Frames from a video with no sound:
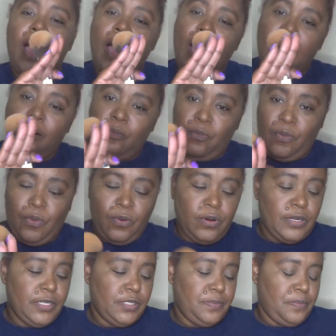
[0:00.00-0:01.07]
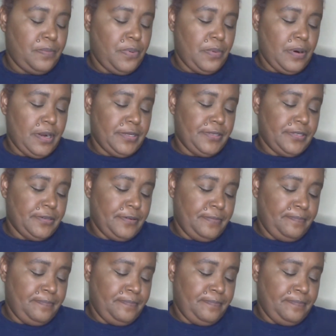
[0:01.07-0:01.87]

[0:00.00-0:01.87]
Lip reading: I wore this bronzer.